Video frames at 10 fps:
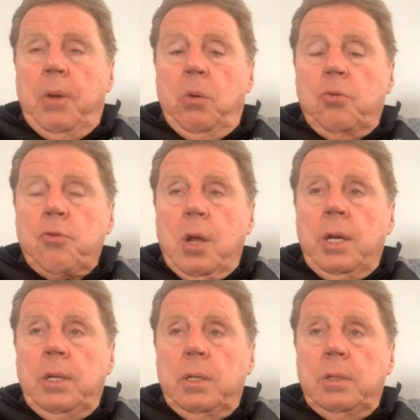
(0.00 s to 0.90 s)

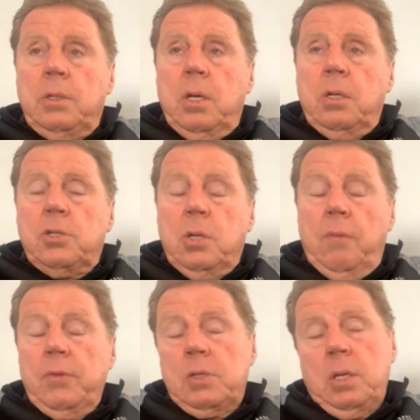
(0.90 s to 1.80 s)
Belgrade, and
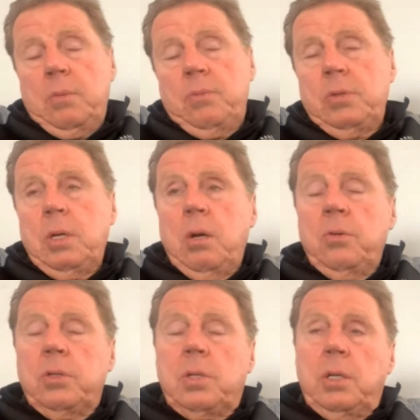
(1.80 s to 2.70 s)
obviously, as you know,
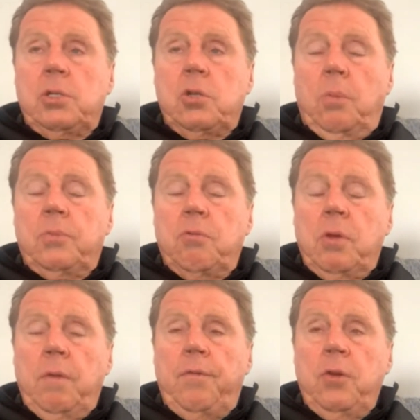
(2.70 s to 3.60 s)
they stopped to
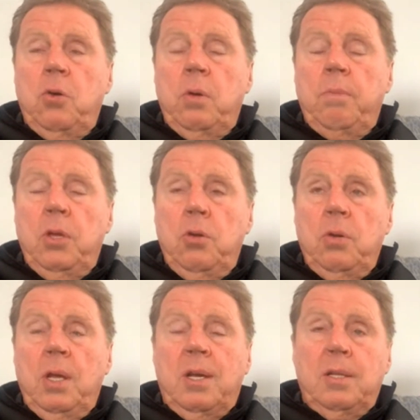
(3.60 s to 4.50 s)
refuel in
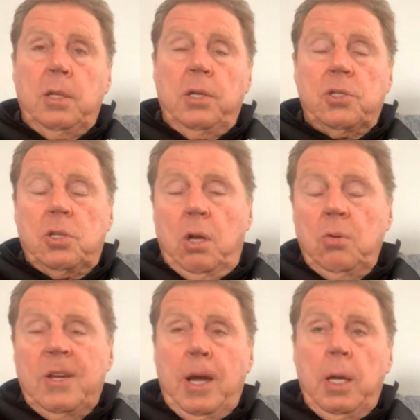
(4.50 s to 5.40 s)
Munich, and then the snow
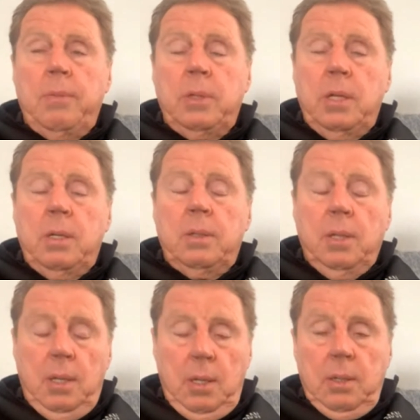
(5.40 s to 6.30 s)
came, and then
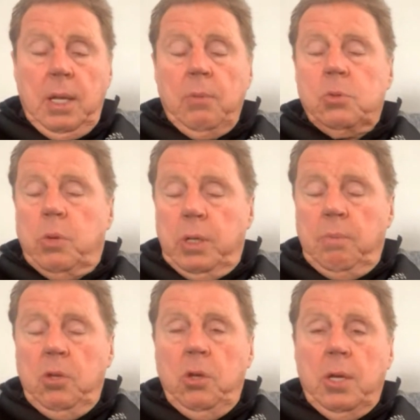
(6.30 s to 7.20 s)
that was when the
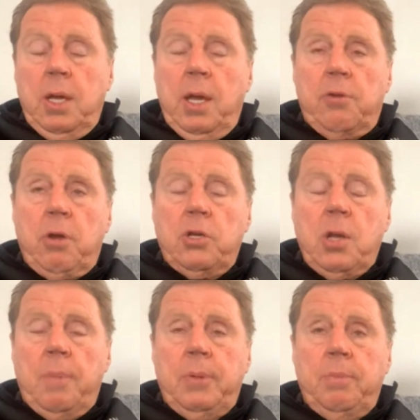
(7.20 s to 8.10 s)
Munich air crash
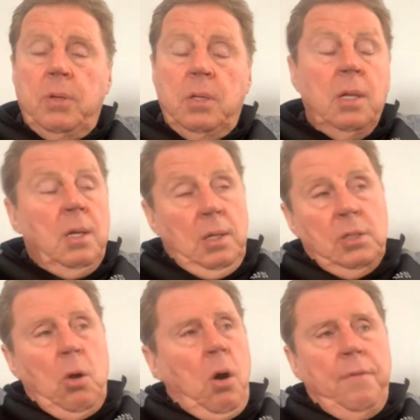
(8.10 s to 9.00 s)
happened. But
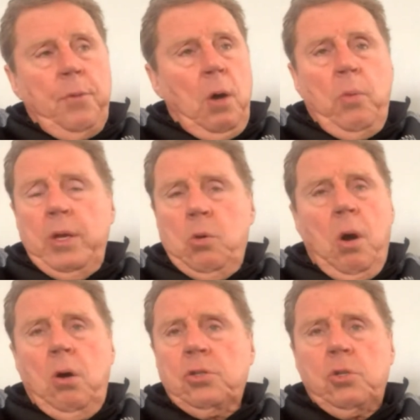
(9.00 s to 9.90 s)
so I went to
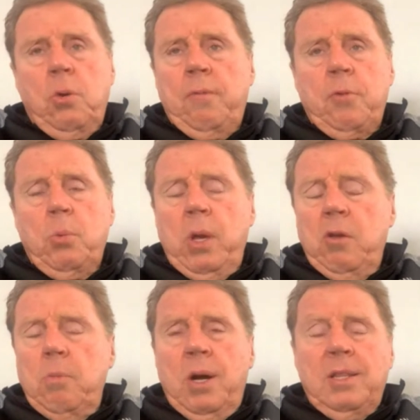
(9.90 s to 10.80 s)
Arsenal every week
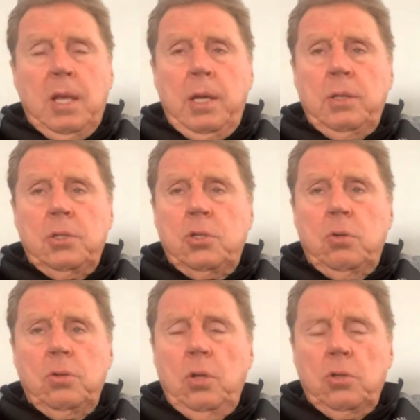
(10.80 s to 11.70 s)
with my dad and
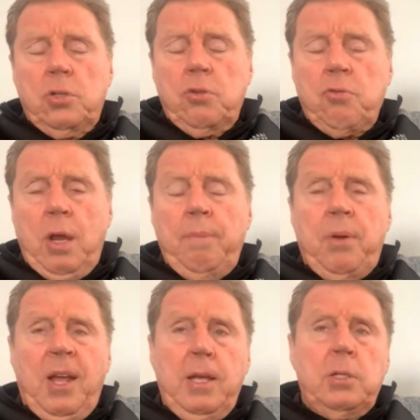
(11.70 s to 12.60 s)
saw lots of great
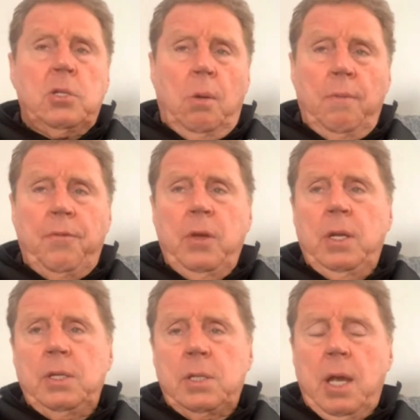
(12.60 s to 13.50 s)
players, Tom Finney,
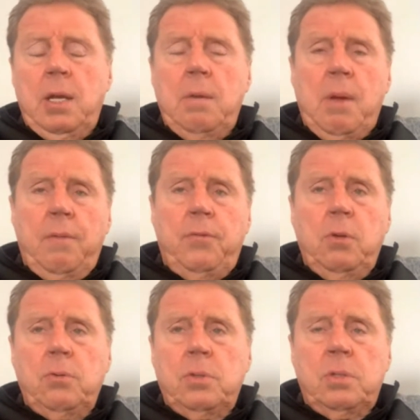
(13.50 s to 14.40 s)
Stanley
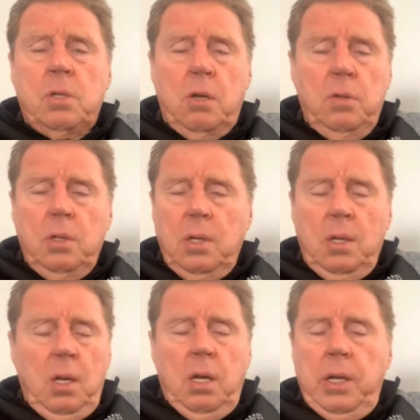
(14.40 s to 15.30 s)
Matthews, and so
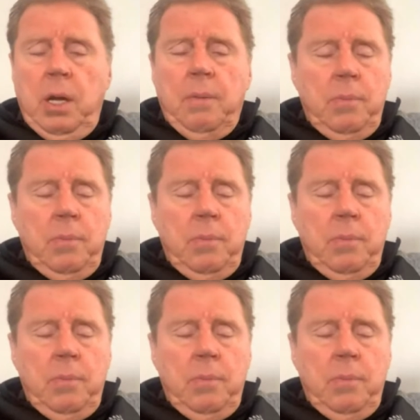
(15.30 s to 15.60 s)
yeah,